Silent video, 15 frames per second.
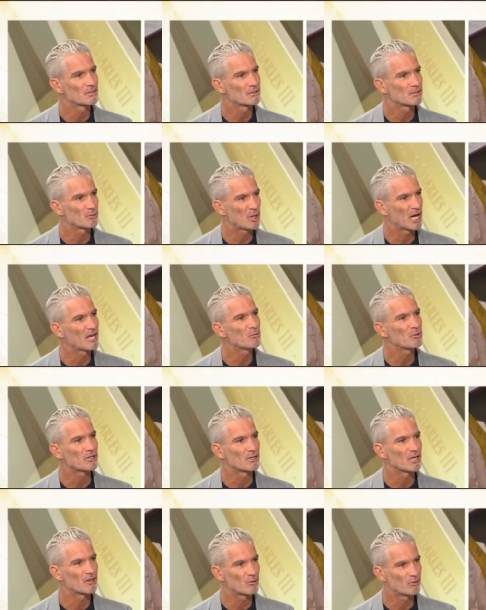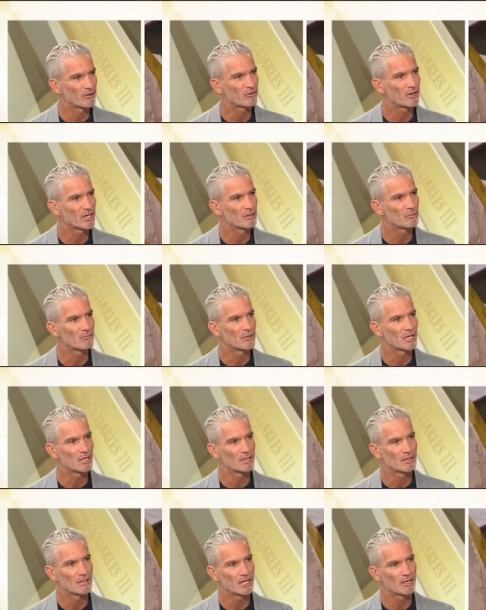to Parliament and the referendum,
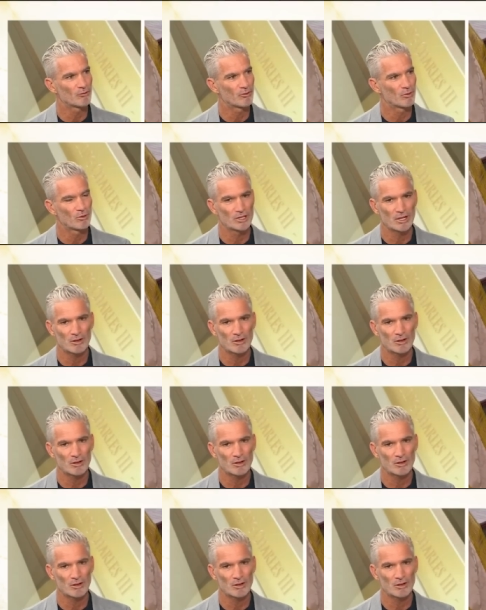and therefore, you know,